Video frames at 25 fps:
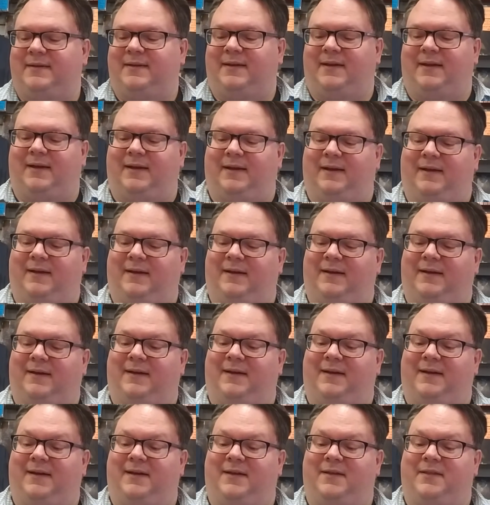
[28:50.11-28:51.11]

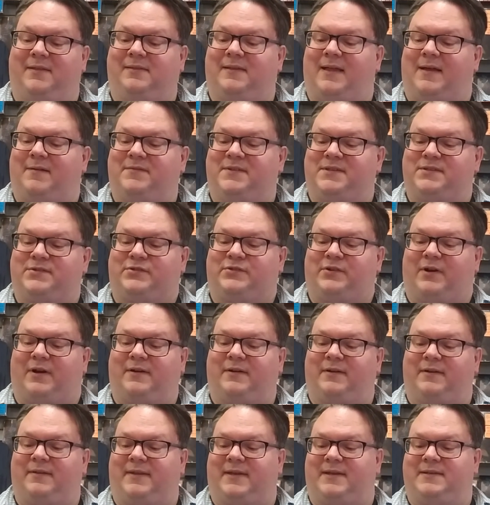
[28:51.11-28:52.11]
Uh, Love is
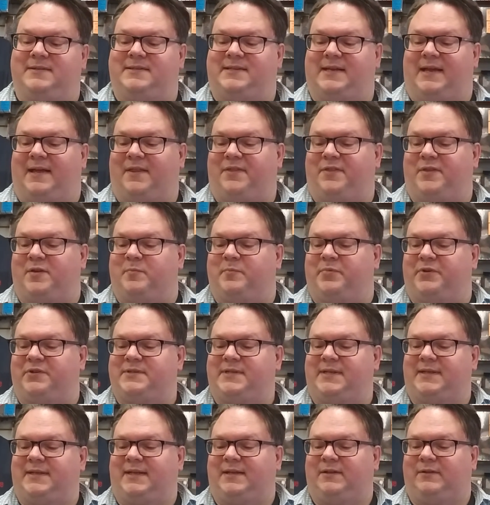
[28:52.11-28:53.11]
Stronger Than Death in
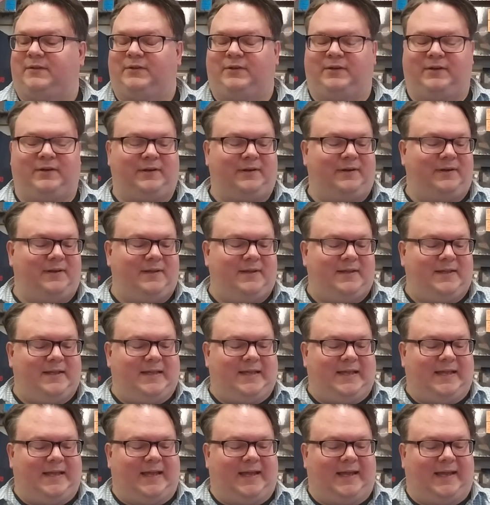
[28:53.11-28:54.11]
particular.
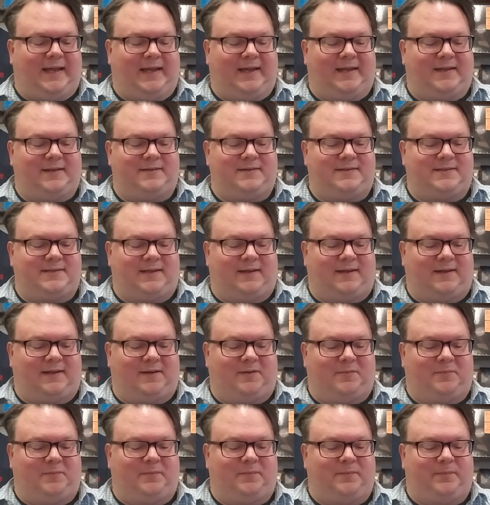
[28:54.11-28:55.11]
And
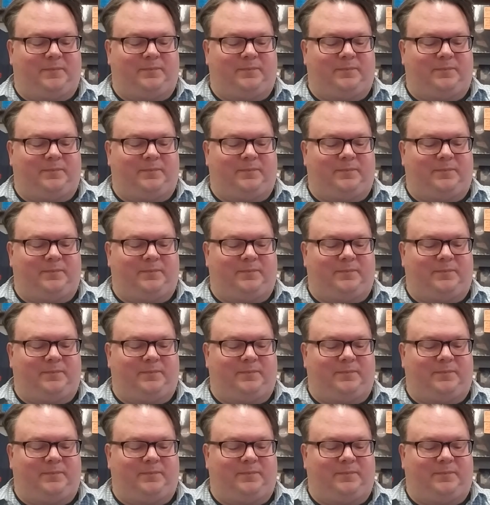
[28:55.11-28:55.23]
um,